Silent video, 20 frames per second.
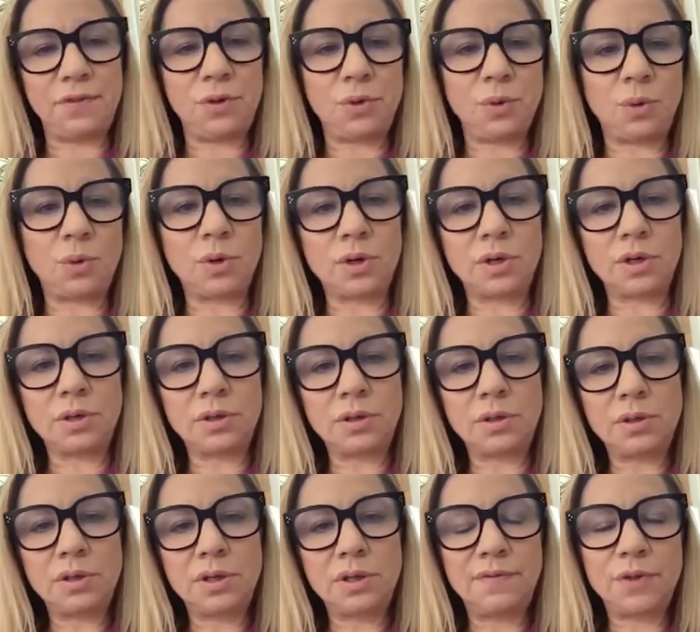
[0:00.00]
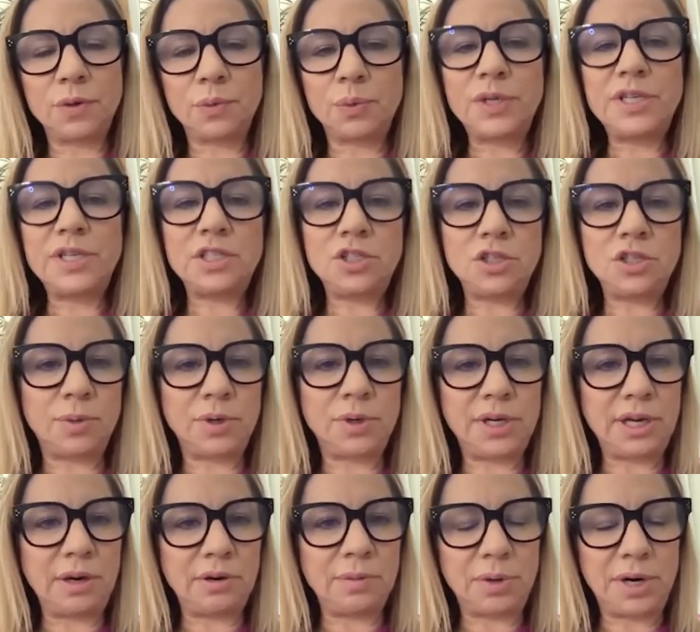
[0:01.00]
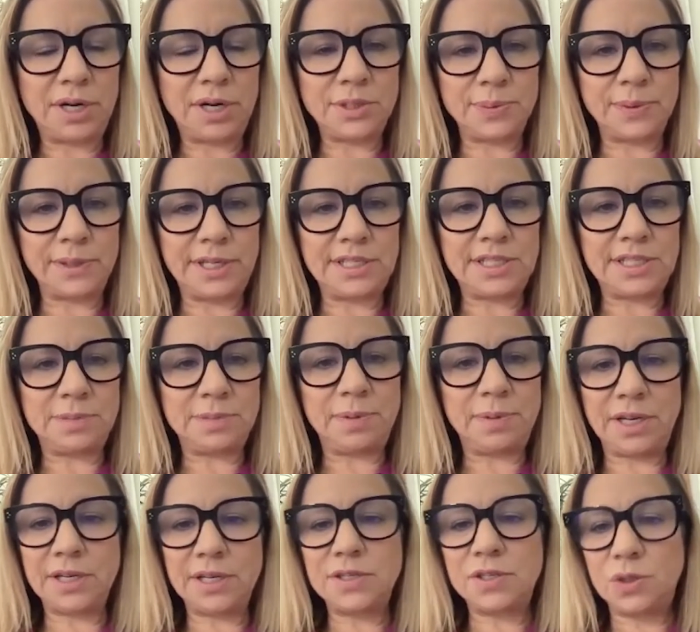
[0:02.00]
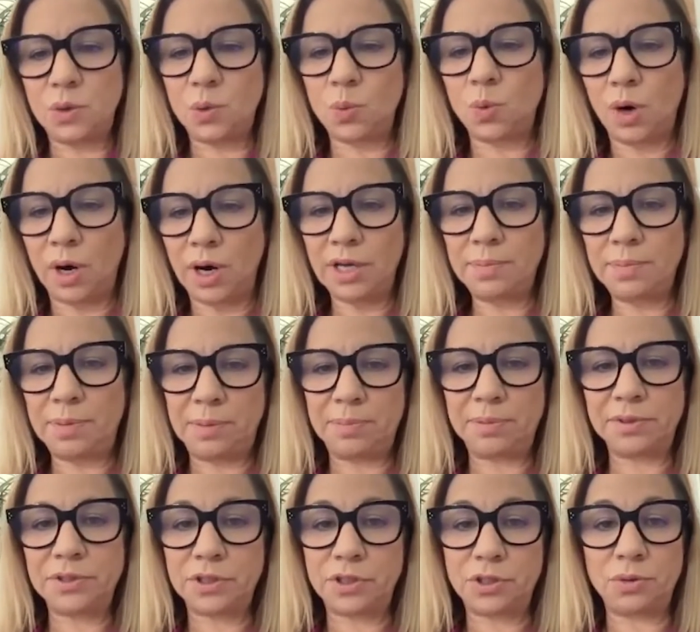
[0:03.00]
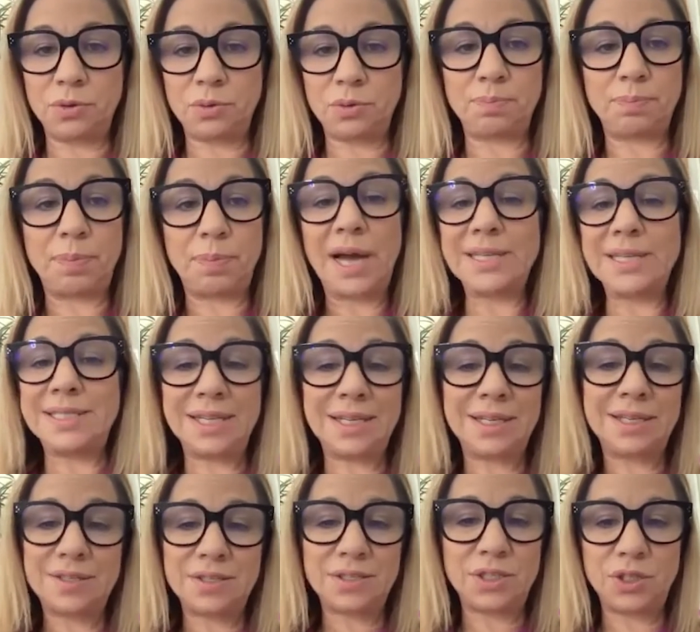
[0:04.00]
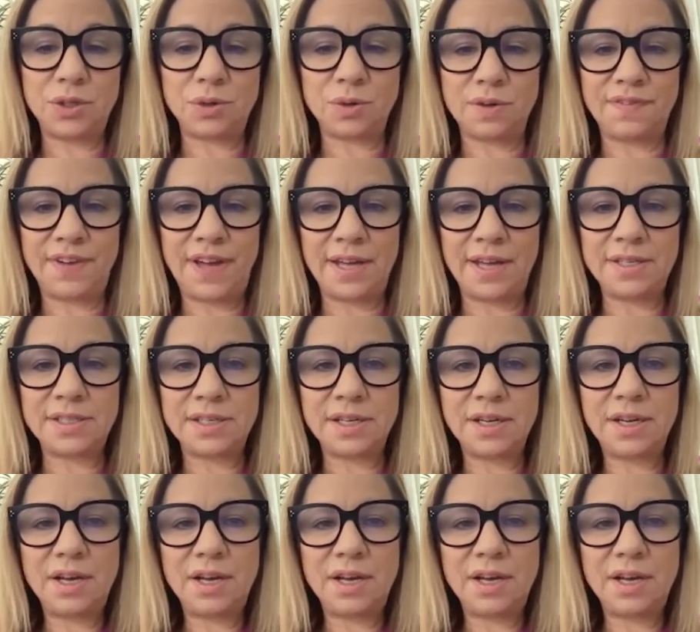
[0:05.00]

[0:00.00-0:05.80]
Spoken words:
the reason you're putting out a press release is because you want people to buy tickets to your event,